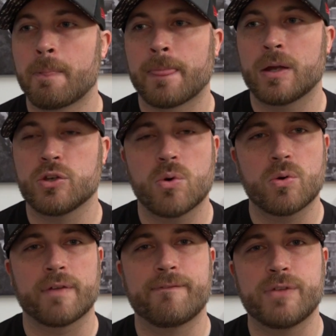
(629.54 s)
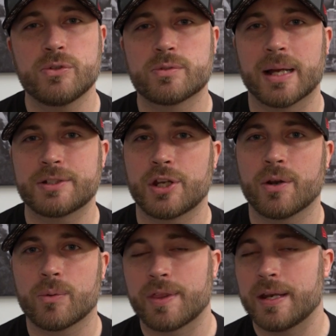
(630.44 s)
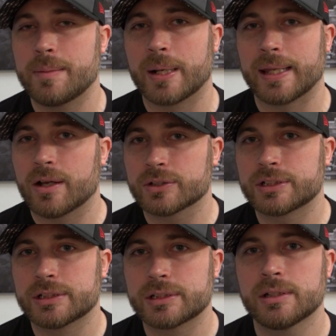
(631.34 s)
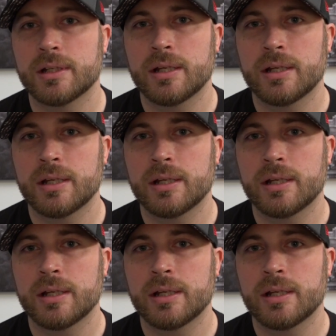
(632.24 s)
You won't confuse my channel with anybody else's